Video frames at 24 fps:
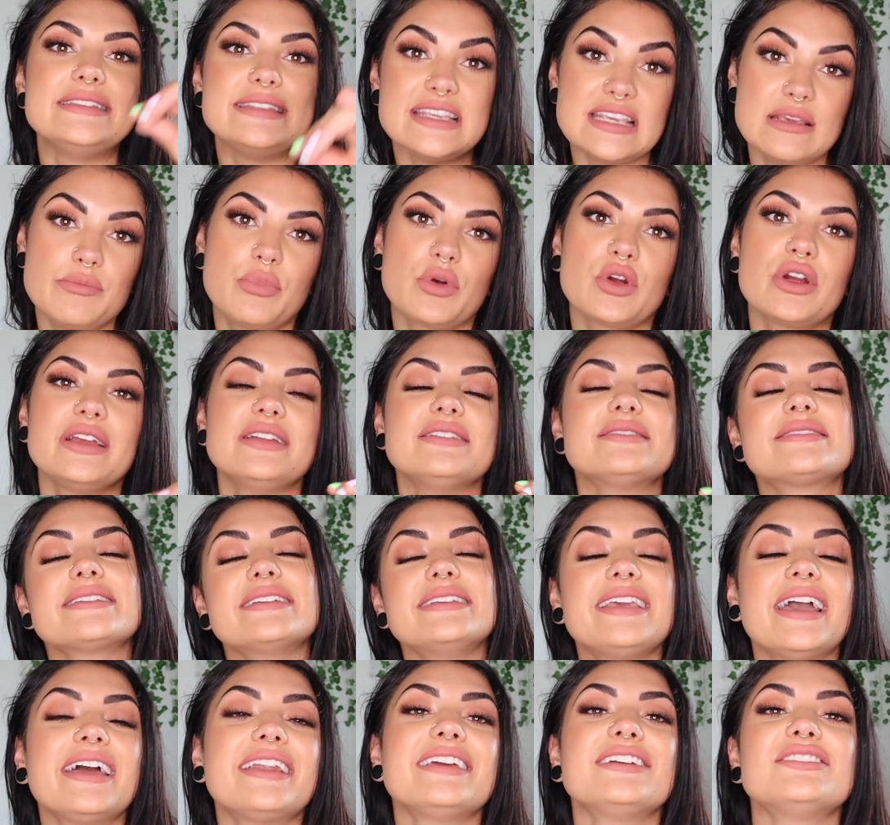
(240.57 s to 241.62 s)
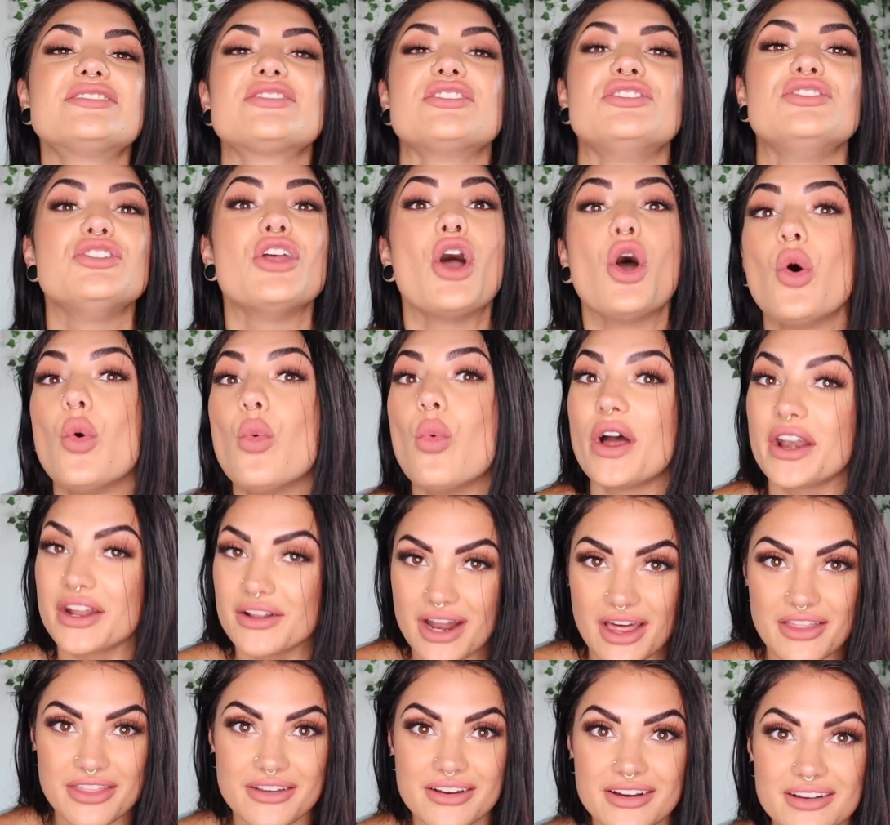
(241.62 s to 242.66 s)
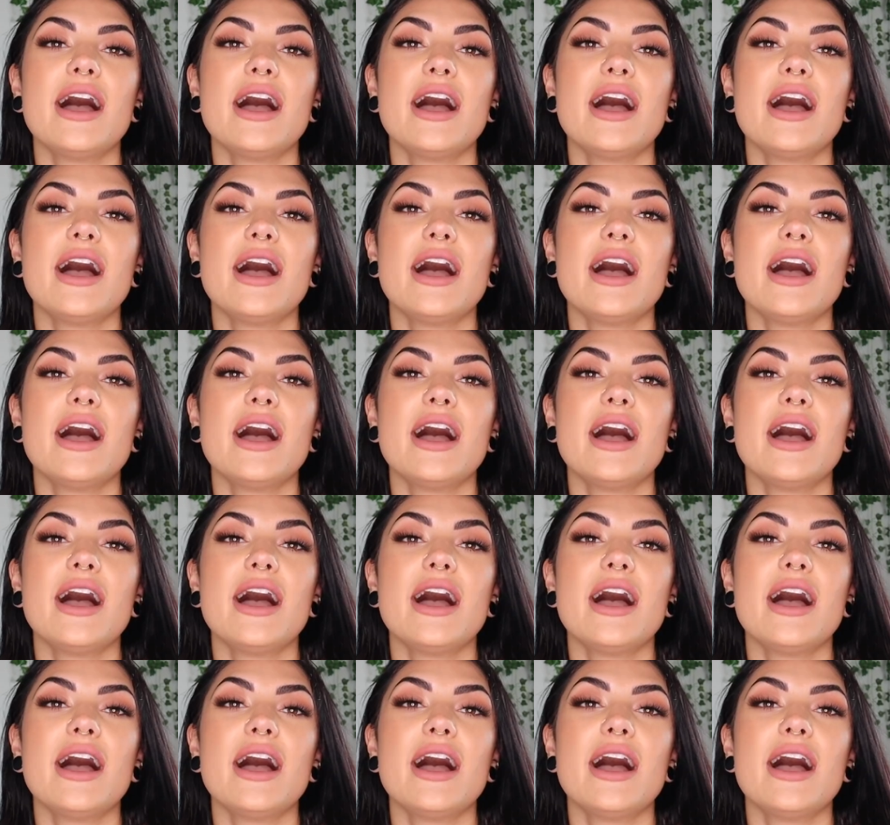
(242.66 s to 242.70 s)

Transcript: deeper into getting to know one another.